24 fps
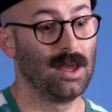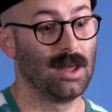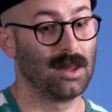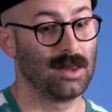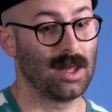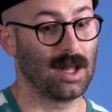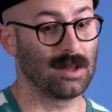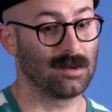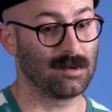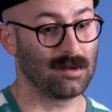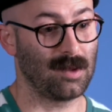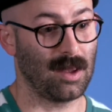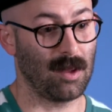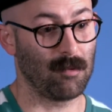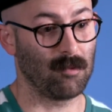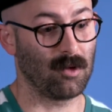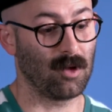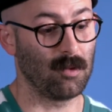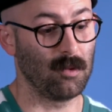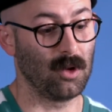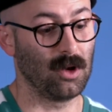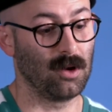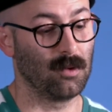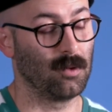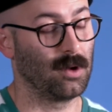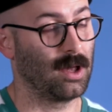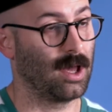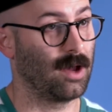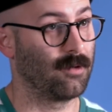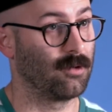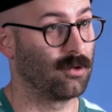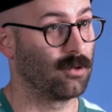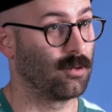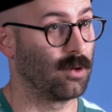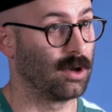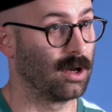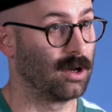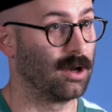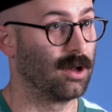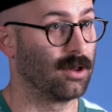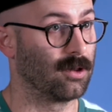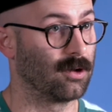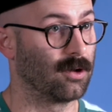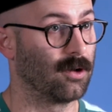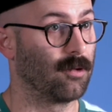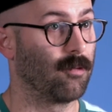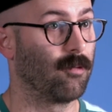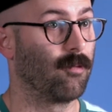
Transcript: that same communion we have with one another.